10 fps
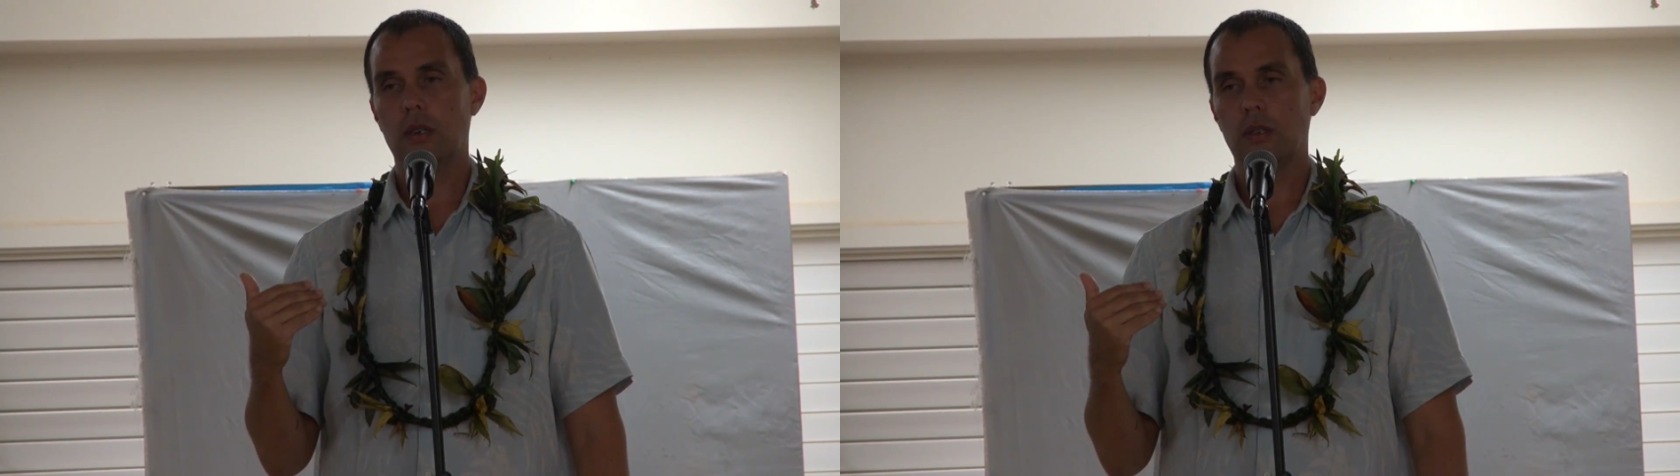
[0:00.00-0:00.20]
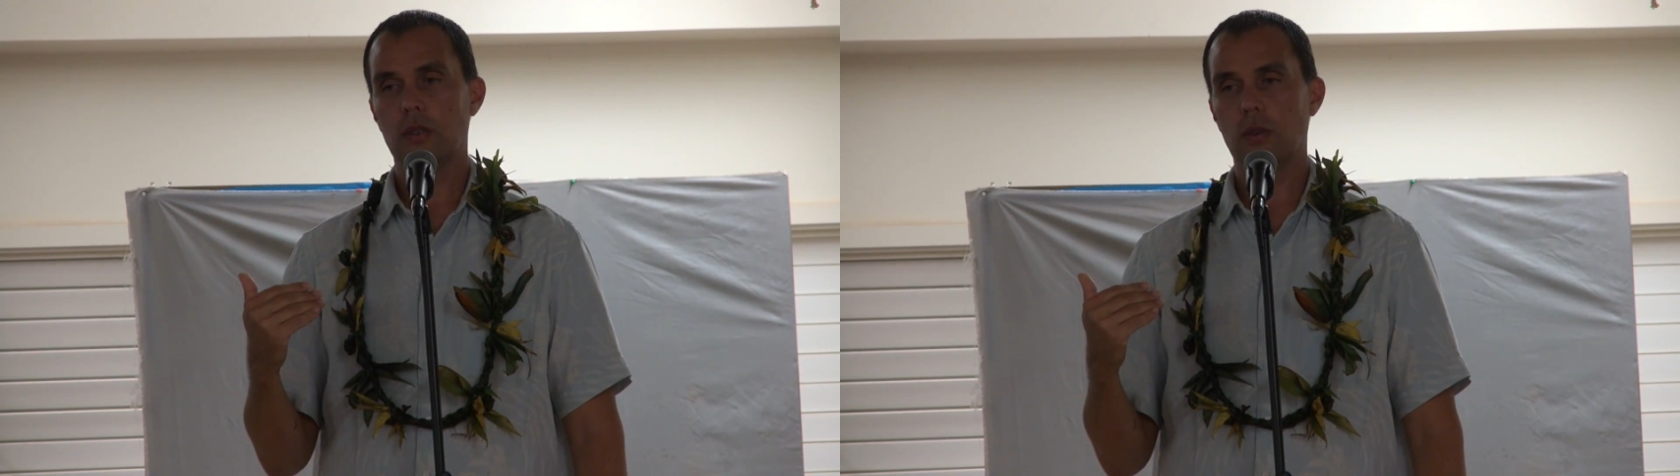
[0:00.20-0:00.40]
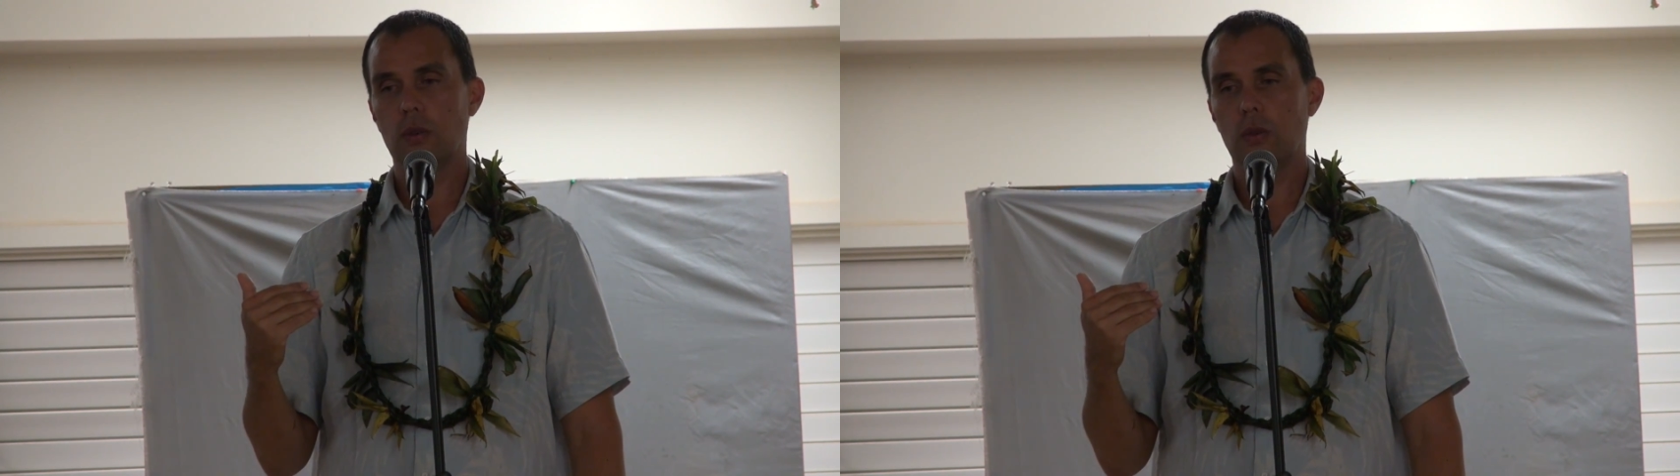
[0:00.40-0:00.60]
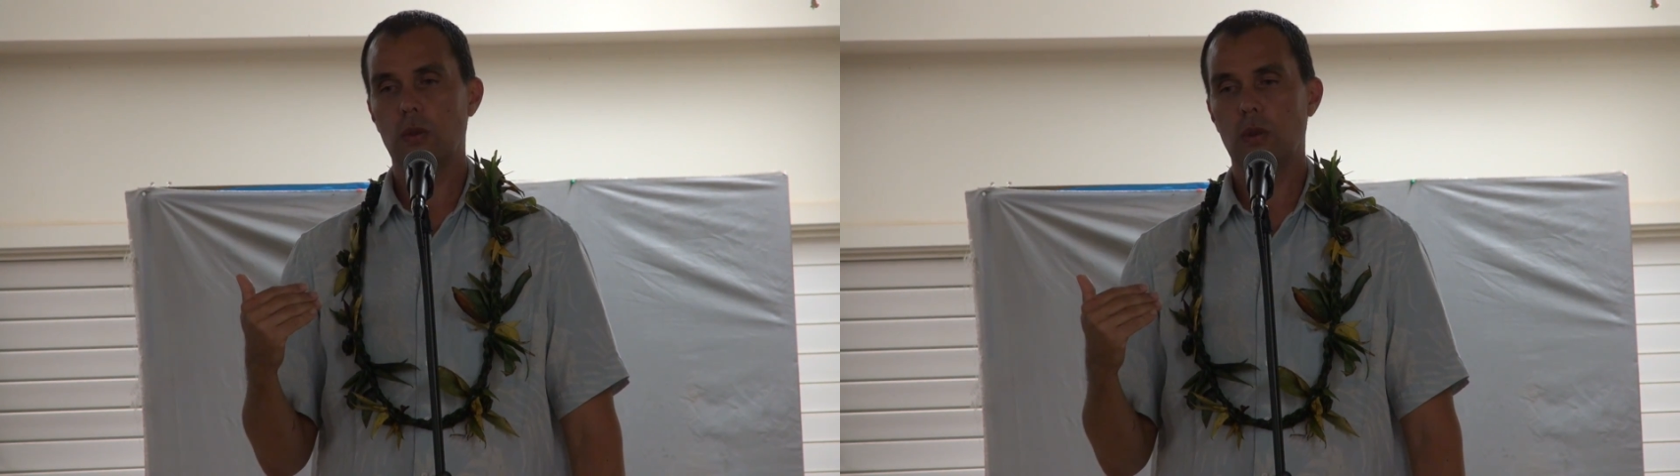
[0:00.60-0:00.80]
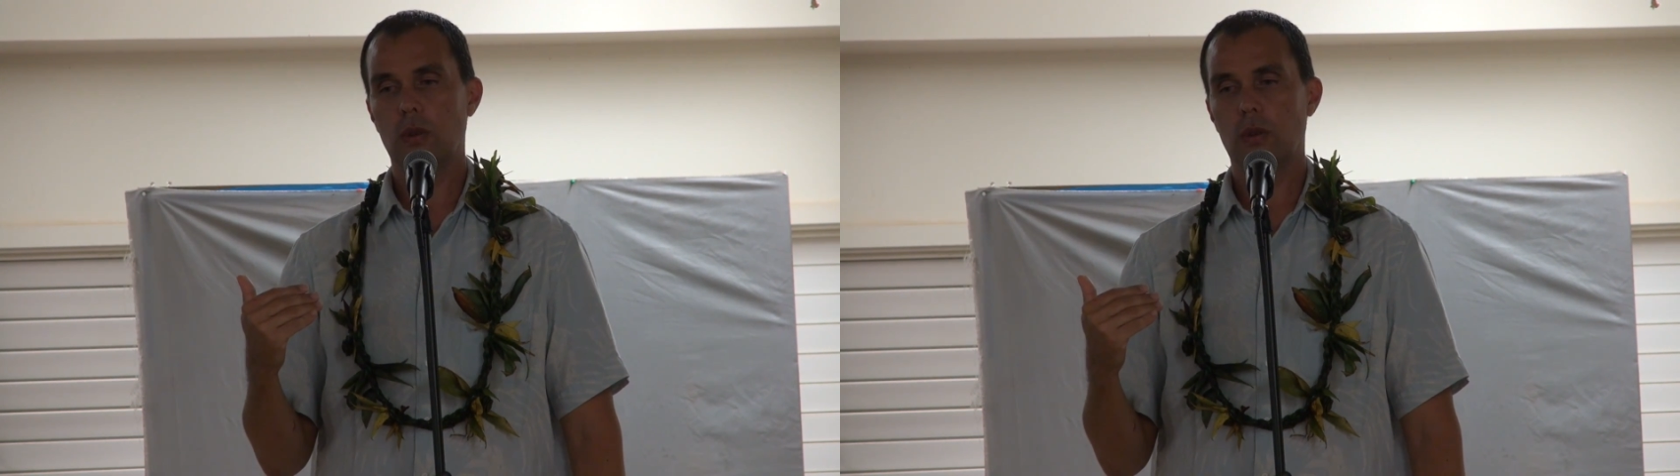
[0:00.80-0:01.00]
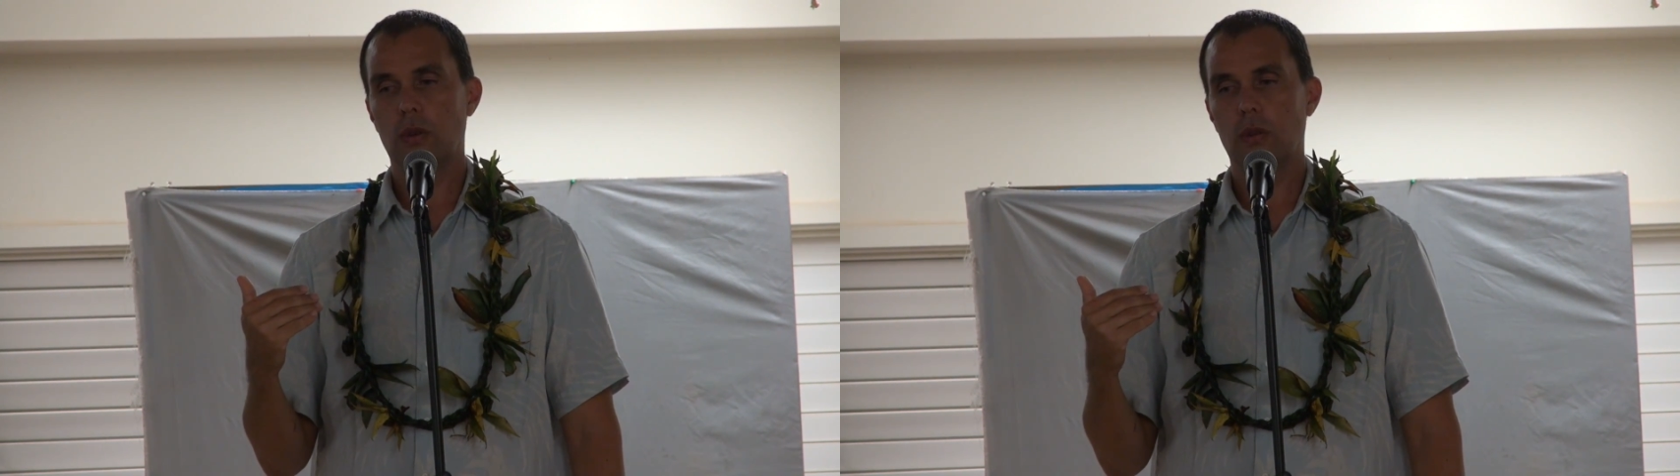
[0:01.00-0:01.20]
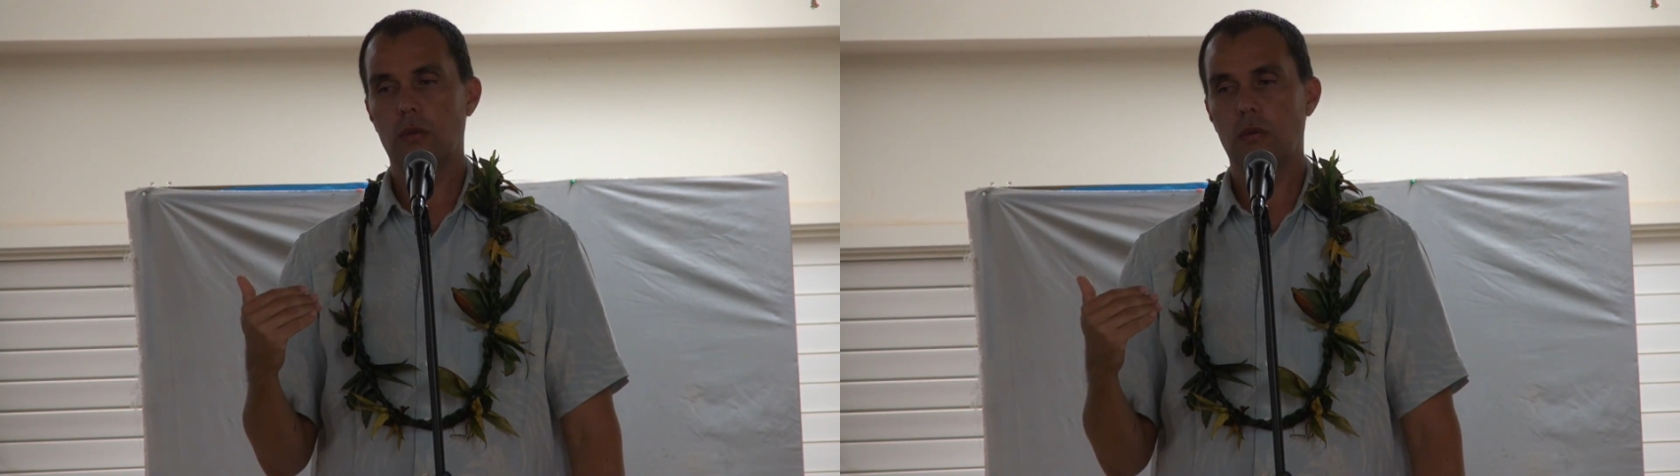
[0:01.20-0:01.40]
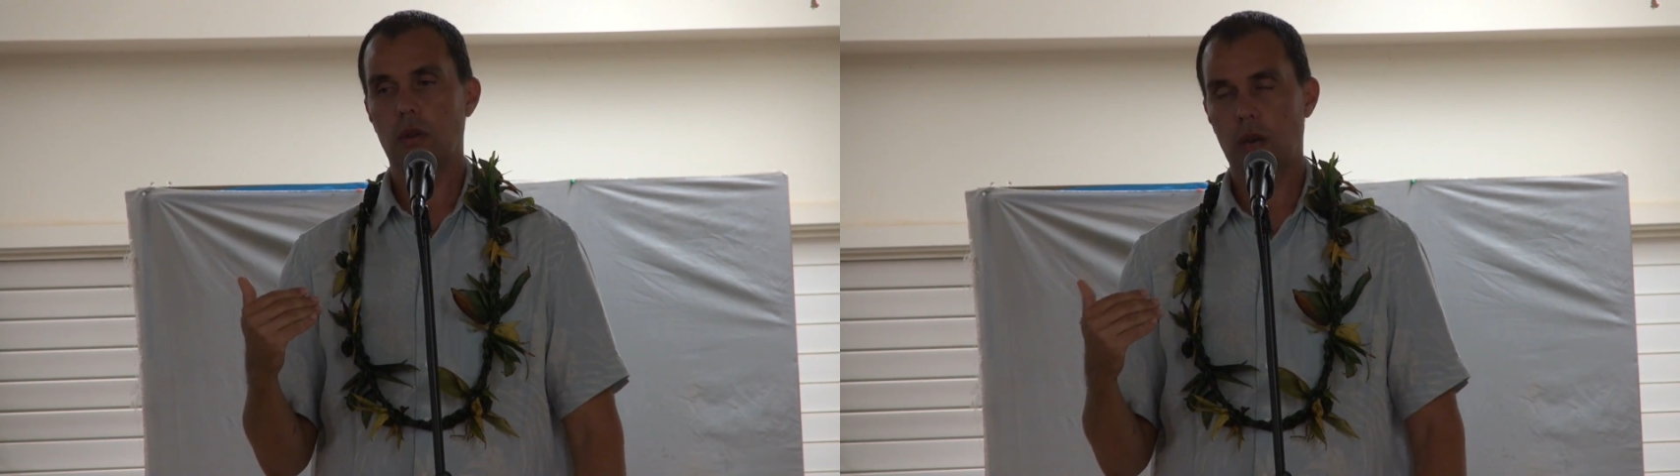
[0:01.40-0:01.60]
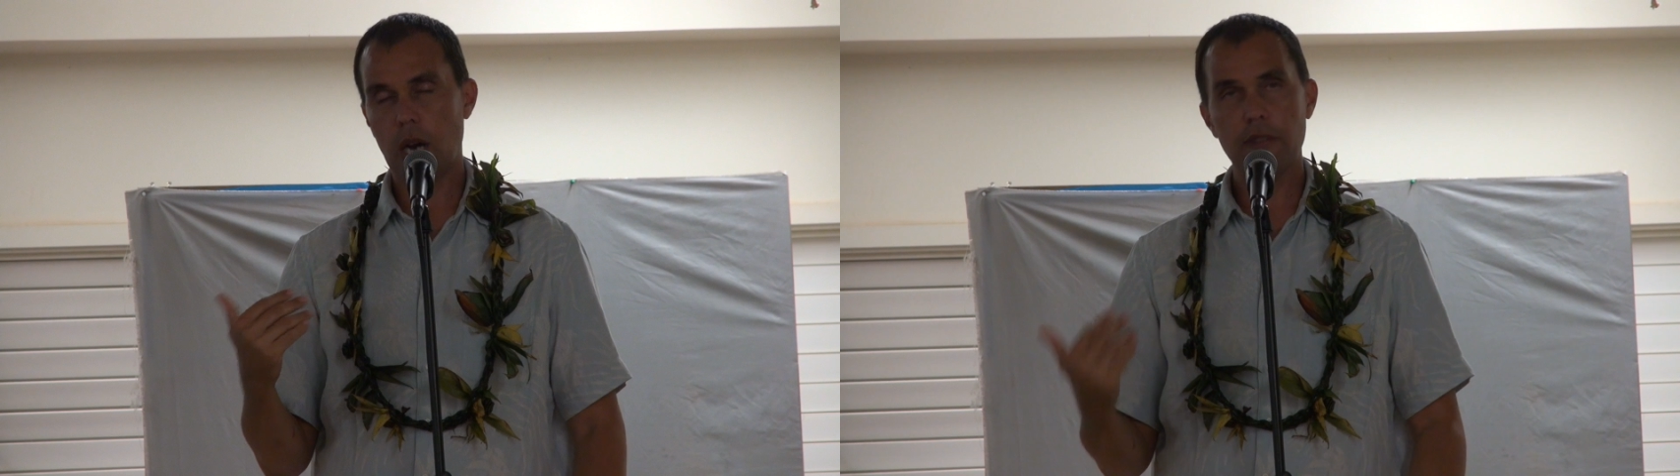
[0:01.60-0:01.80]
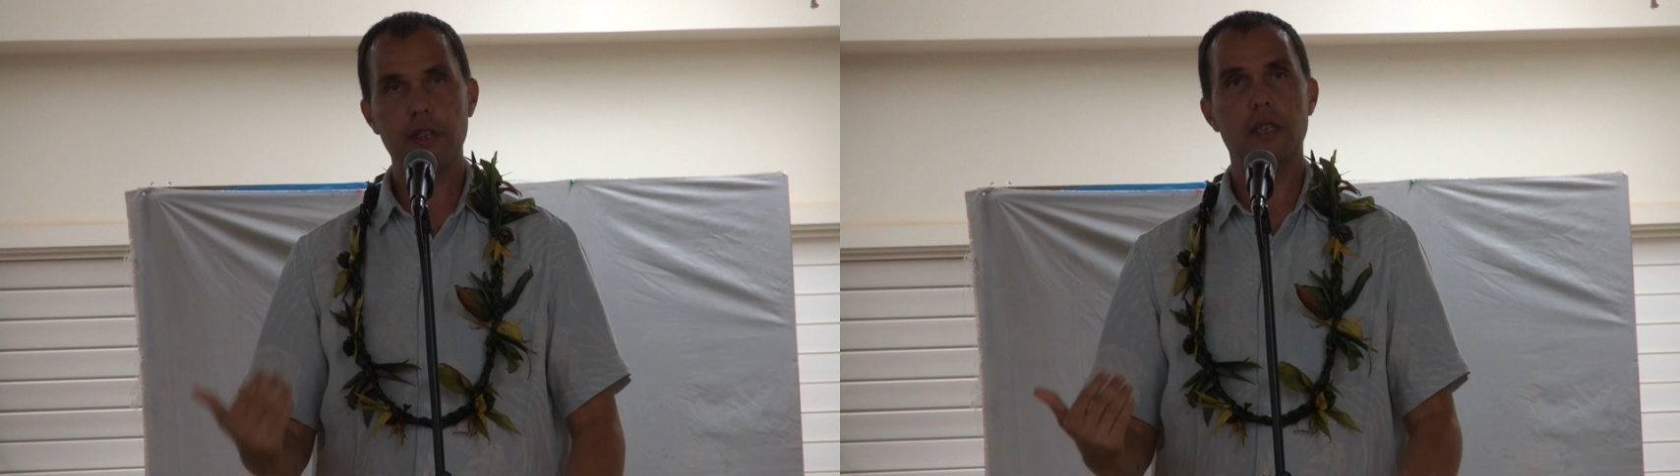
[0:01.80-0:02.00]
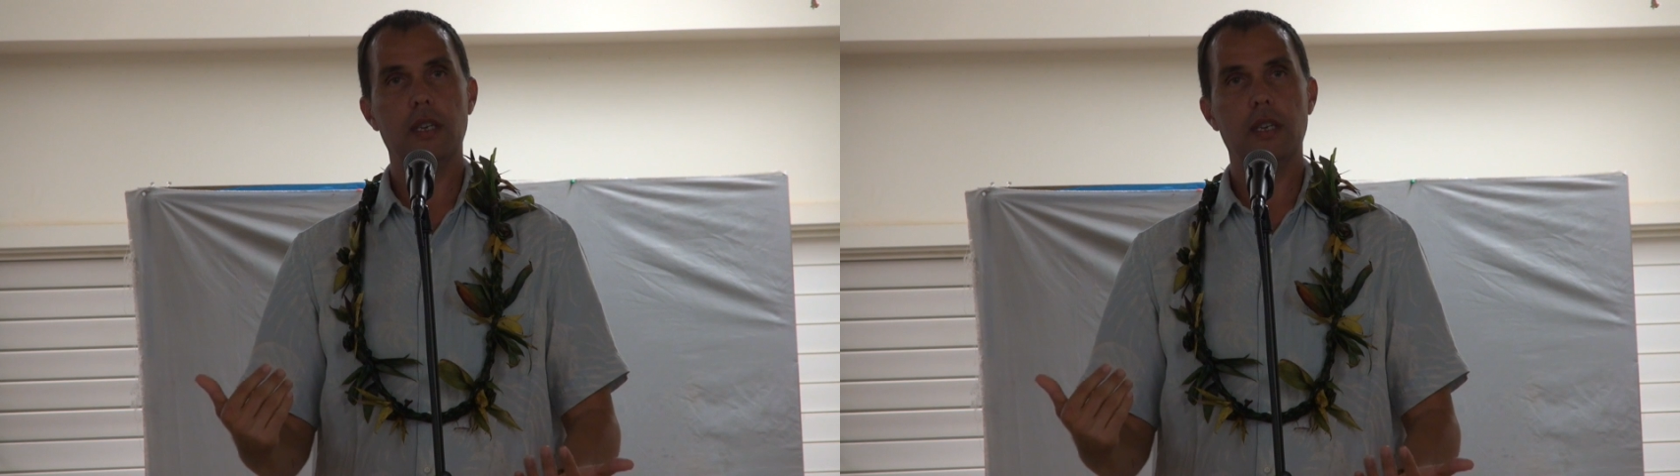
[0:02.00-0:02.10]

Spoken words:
So often